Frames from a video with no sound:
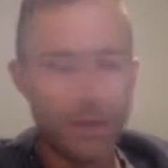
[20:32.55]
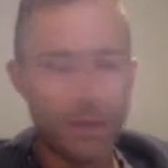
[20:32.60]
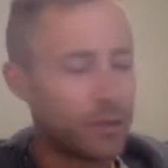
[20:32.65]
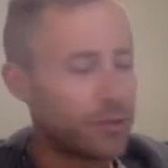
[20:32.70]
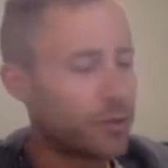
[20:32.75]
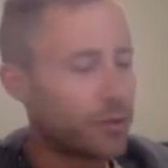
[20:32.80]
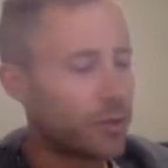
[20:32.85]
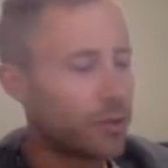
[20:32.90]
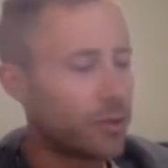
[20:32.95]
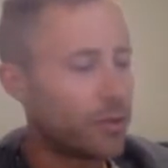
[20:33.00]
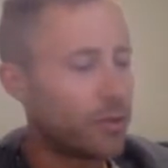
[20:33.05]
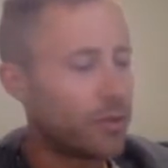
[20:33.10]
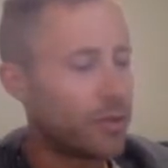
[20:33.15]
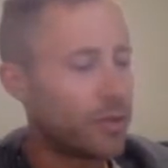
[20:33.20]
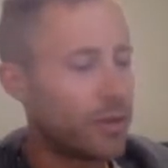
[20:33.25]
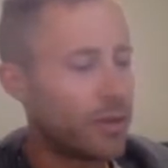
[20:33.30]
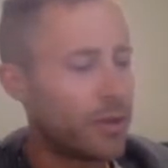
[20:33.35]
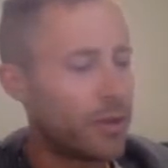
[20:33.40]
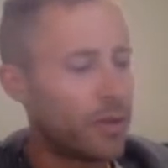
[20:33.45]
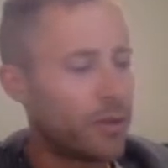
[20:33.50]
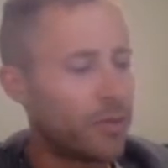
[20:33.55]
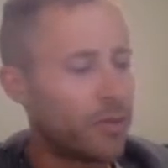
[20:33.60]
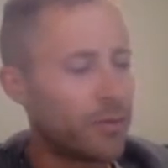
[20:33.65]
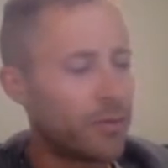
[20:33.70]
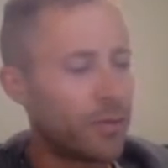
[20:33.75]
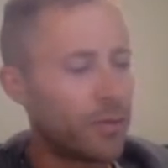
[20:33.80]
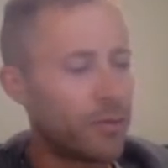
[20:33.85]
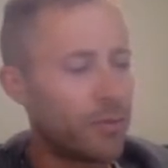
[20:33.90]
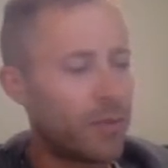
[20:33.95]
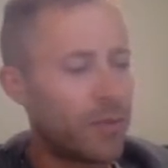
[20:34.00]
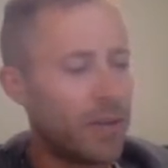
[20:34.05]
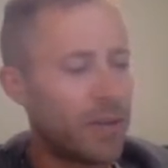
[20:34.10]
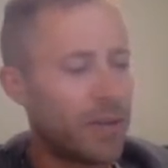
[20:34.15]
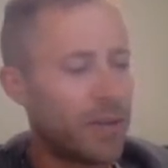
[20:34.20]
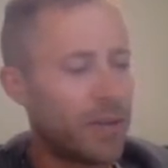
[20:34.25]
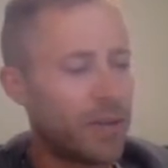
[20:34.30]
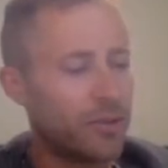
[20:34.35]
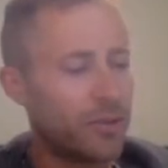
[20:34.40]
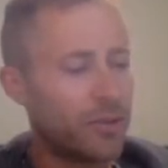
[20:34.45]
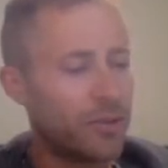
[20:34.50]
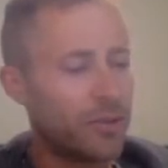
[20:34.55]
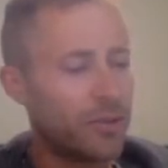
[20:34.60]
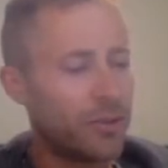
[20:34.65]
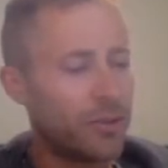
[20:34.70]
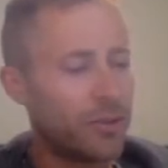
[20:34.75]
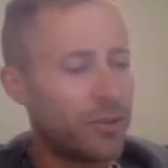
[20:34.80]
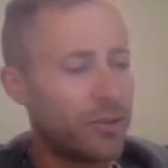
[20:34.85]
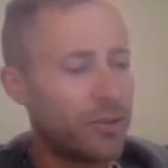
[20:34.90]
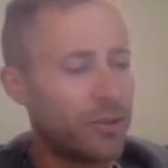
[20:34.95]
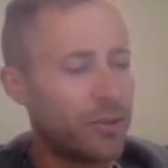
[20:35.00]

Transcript: So for mass 2,